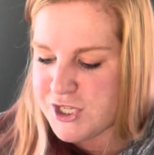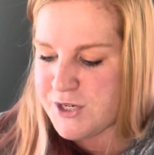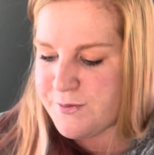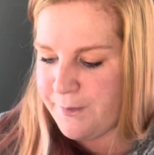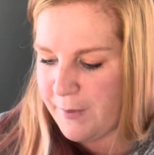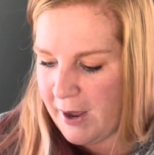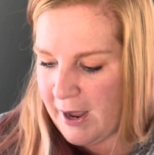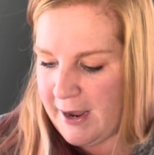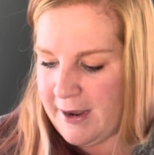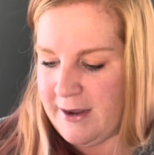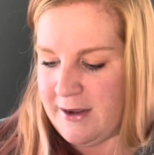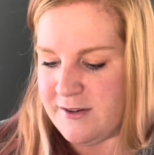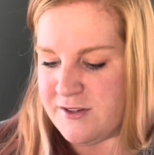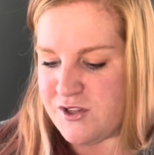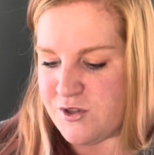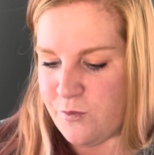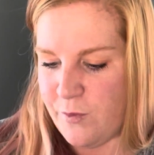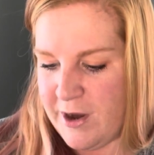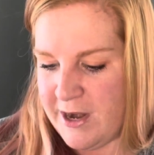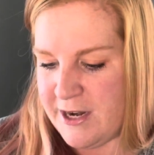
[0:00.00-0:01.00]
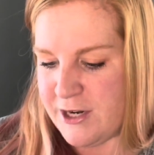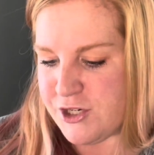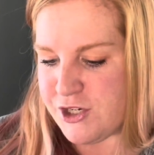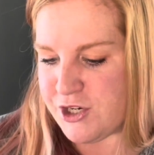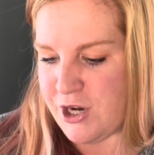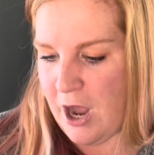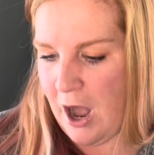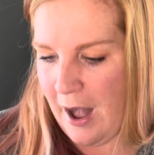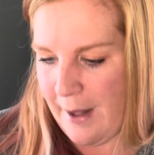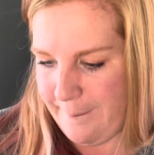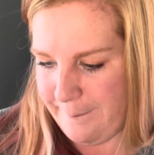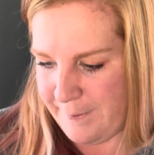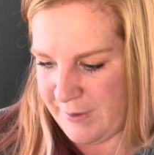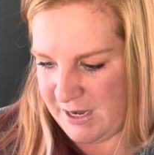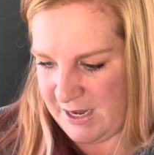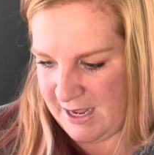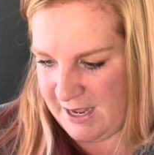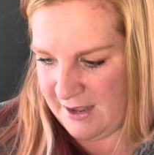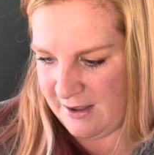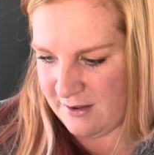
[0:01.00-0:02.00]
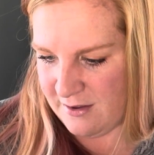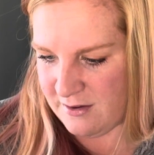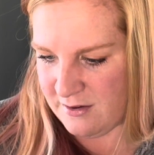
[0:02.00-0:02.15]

by a Swedish company